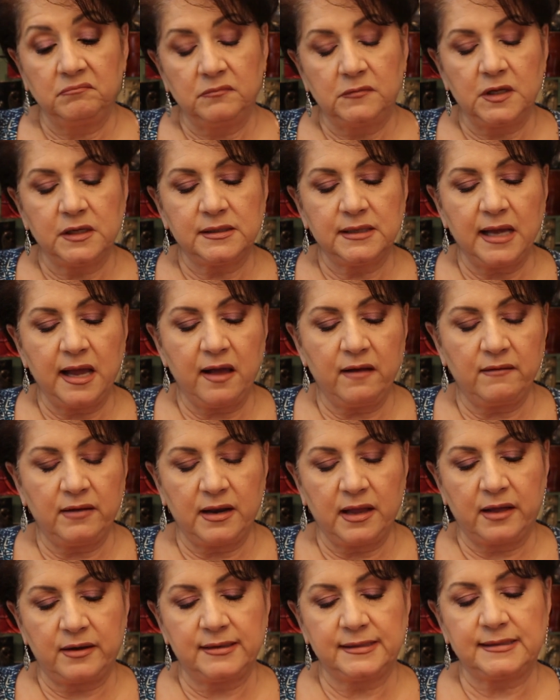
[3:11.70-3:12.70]
Doesn't have a
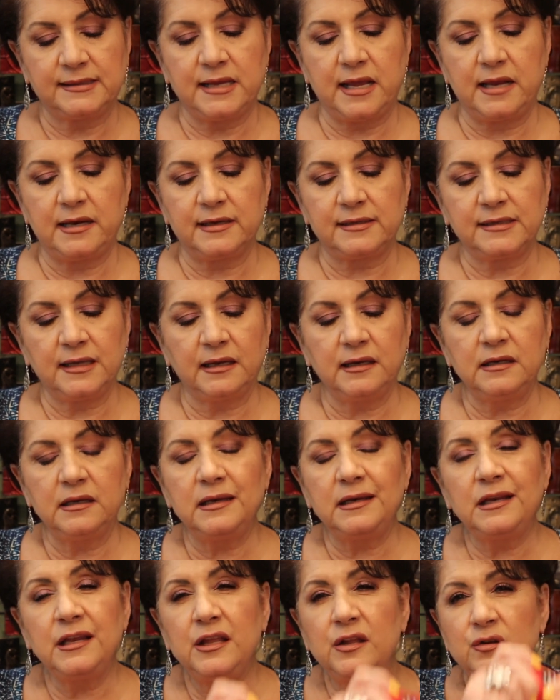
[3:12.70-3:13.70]
lot of scent. It's a
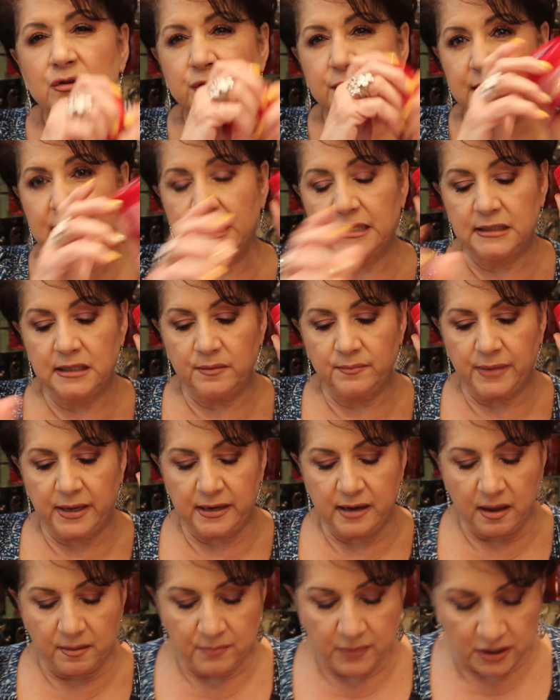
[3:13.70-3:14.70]
little scented, but
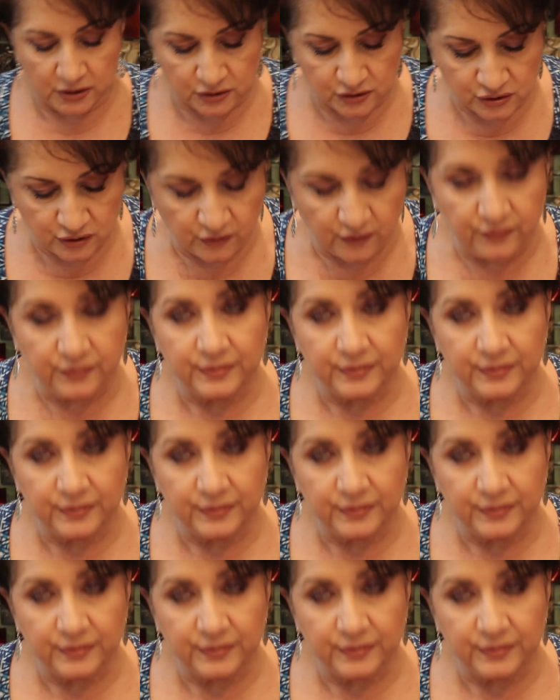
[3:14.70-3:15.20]
not much. So